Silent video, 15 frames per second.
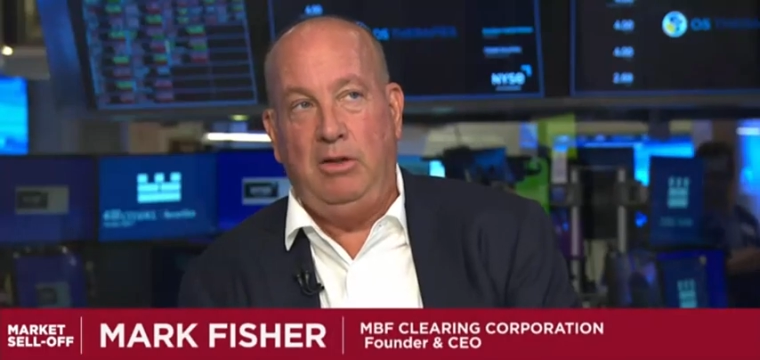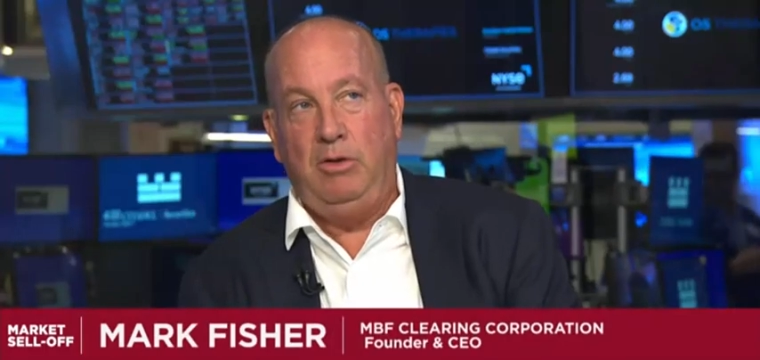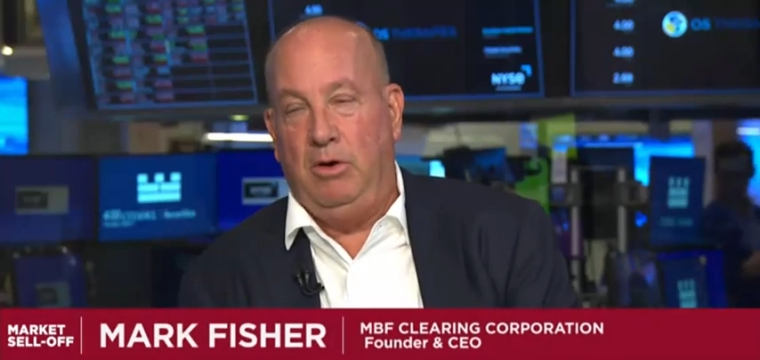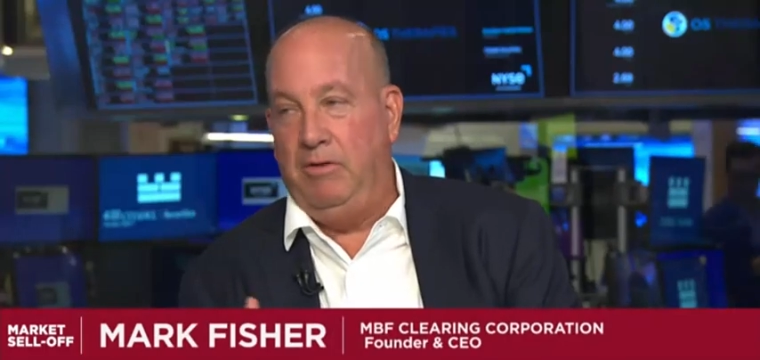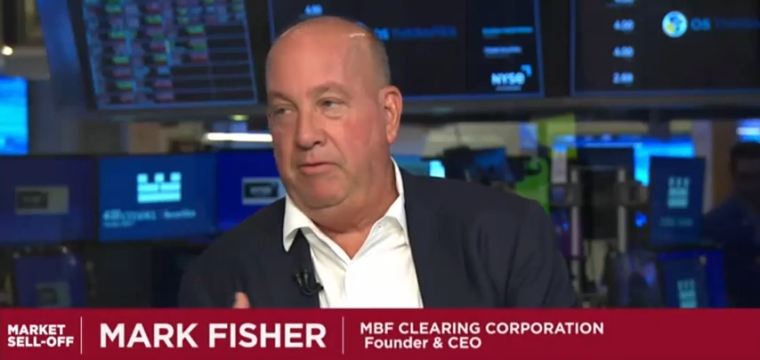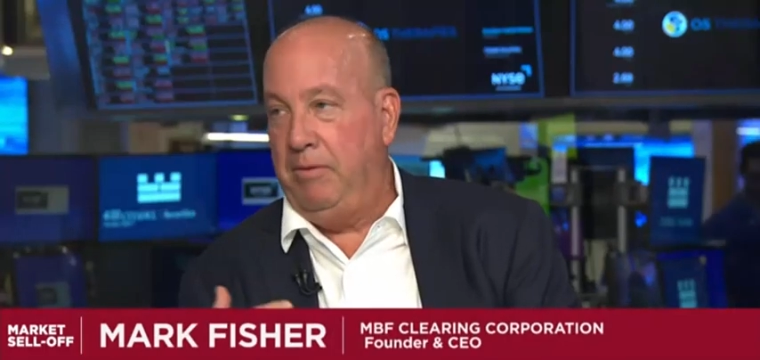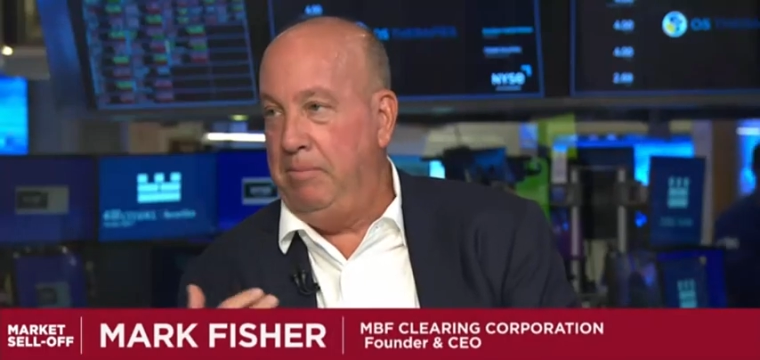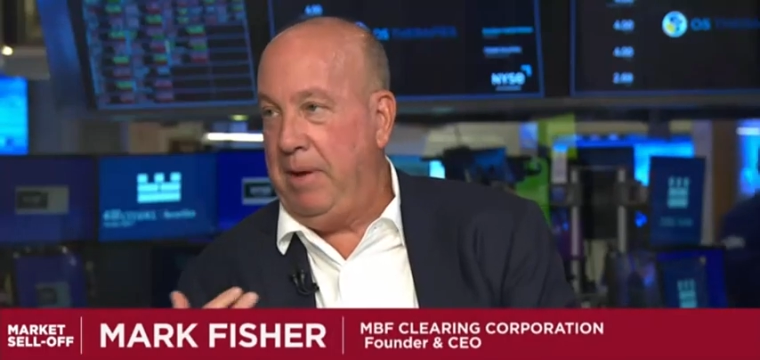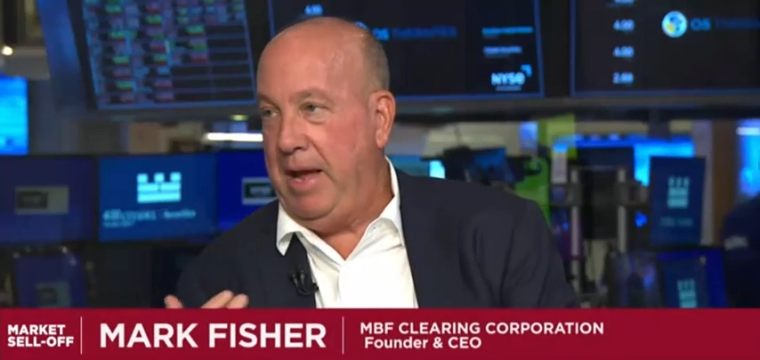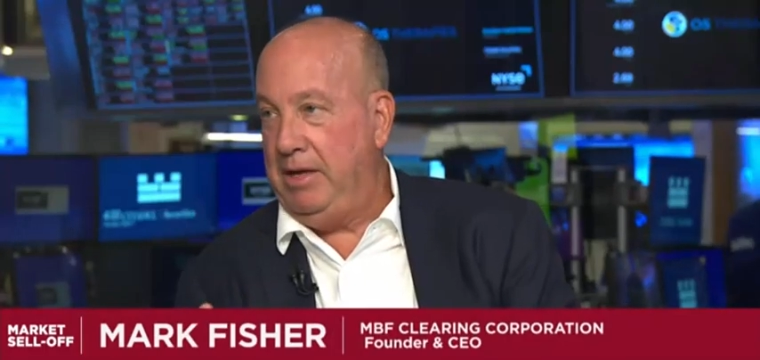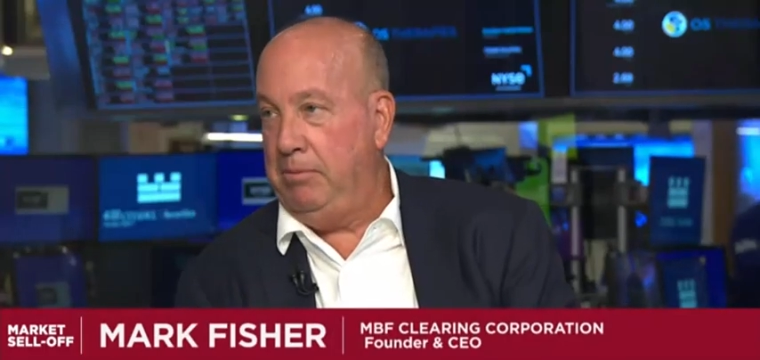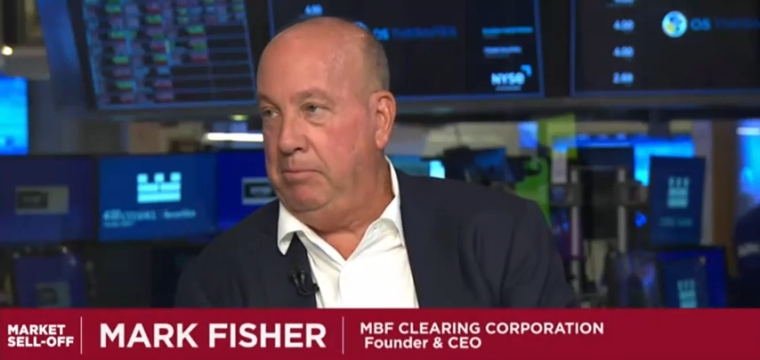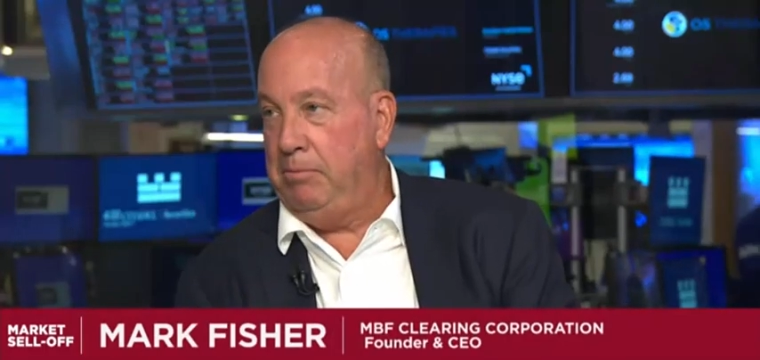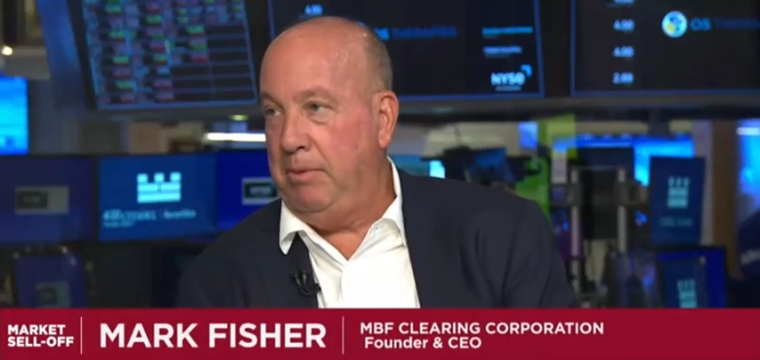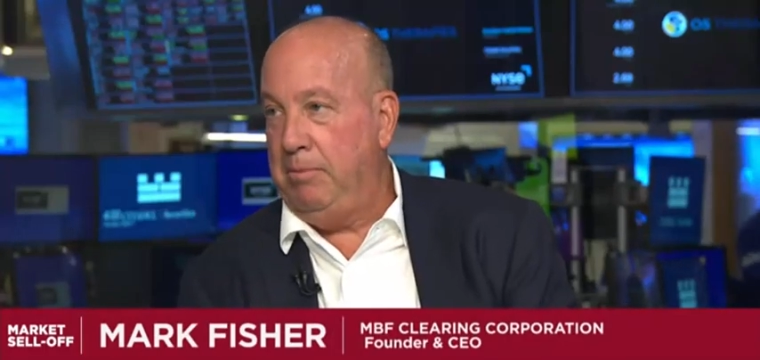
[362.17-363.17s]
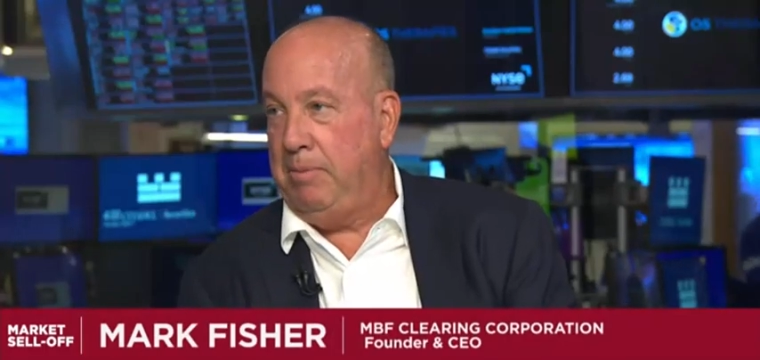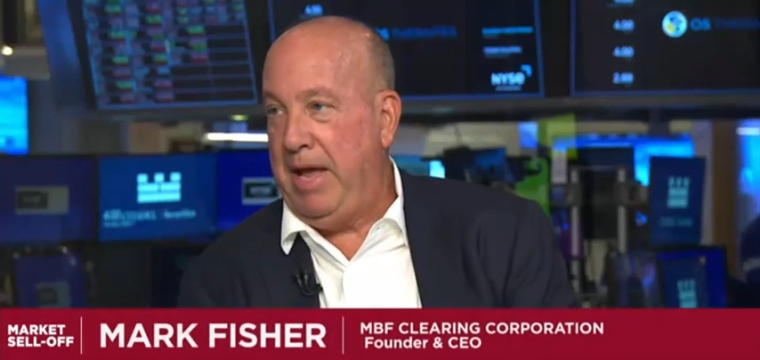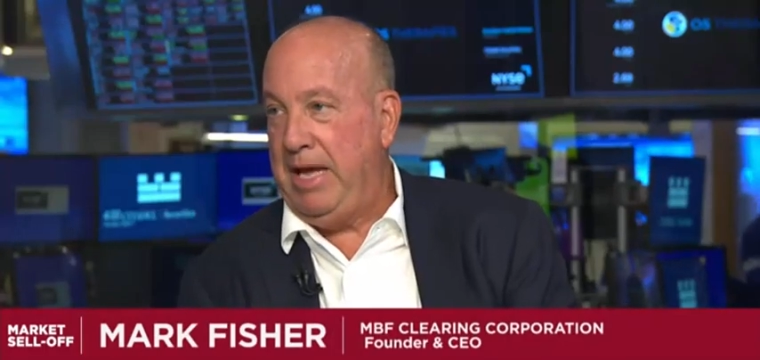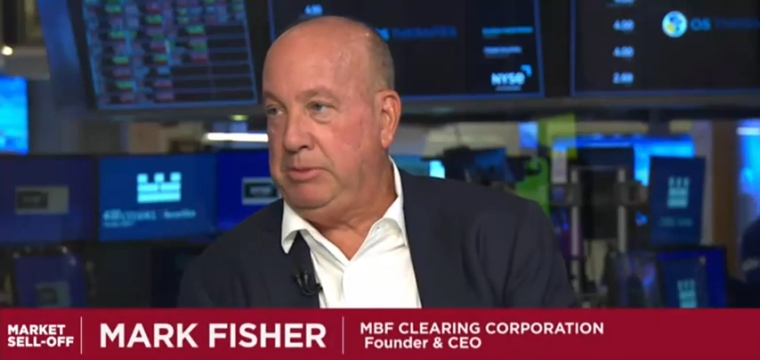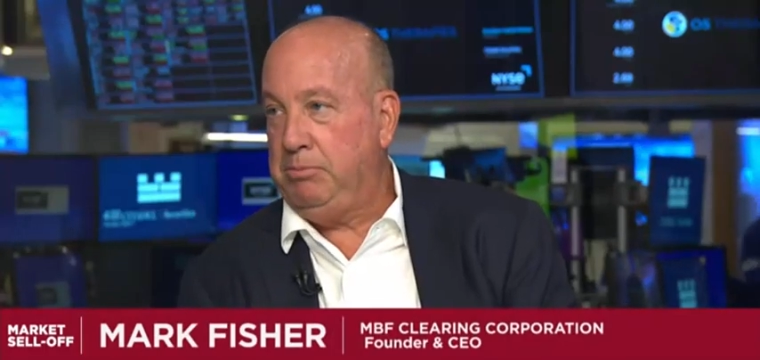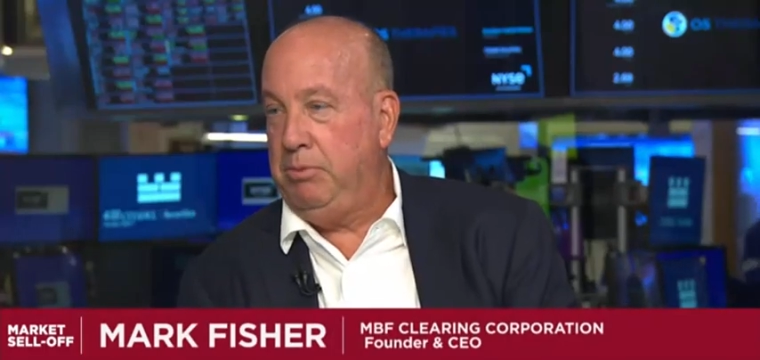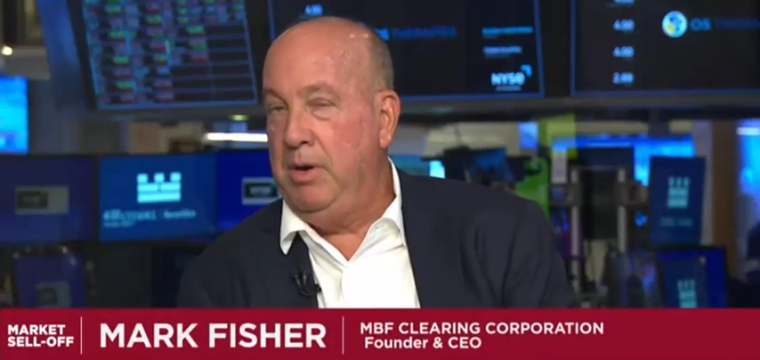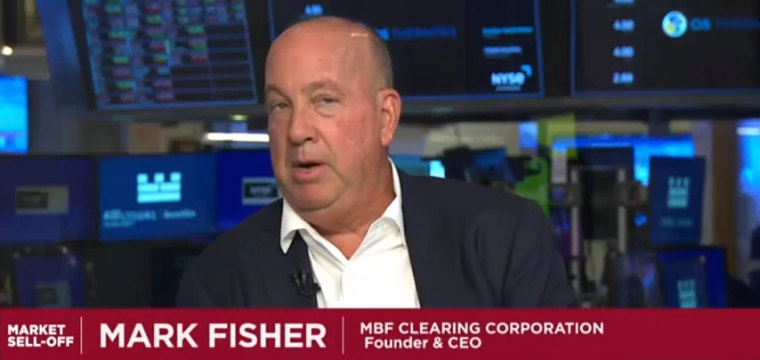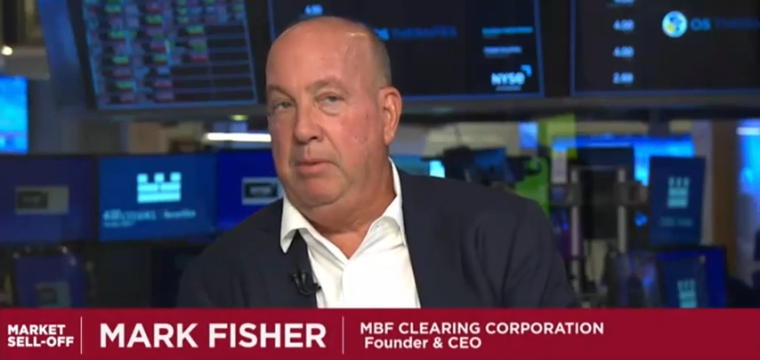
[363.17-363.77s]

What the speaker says: and learning from past